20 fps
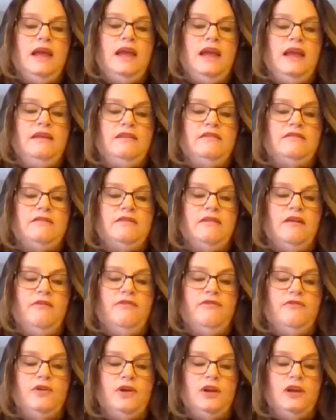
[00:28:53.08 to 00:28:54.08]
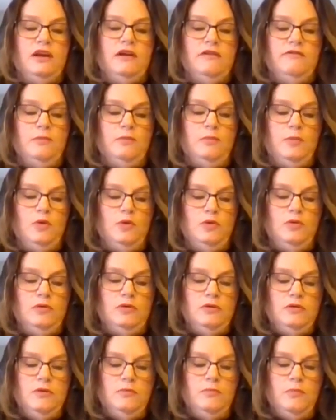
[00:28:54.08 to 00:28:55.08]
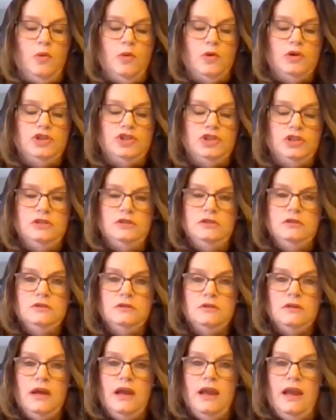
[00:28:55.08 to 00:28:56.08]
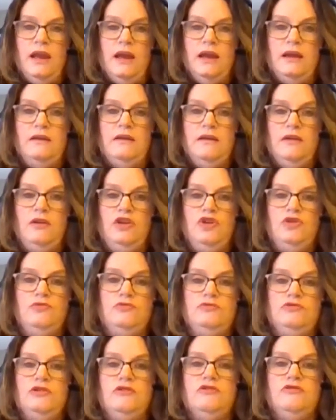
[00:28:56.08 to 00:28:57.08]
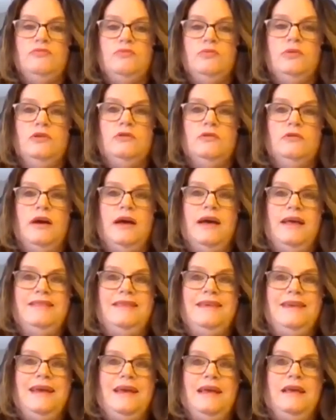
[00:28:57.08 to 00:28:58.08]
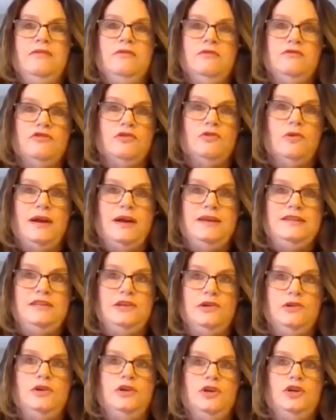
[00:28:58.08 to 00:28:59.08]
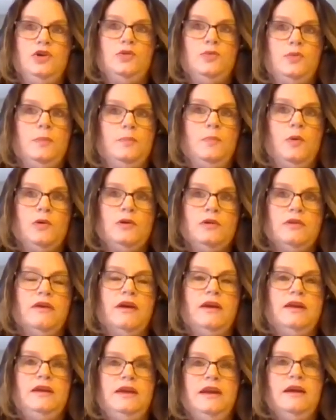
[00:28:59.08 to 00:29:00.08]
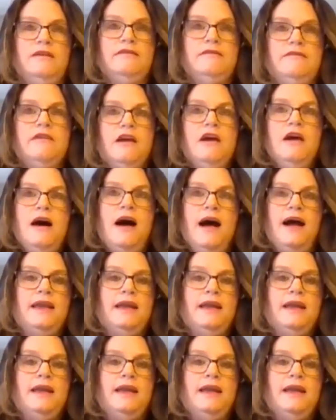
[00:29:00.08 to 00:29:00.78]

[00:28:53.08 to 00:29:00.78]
It's a forgivable portion, and you just will, at the end, there's a criteria, you report that, yes, I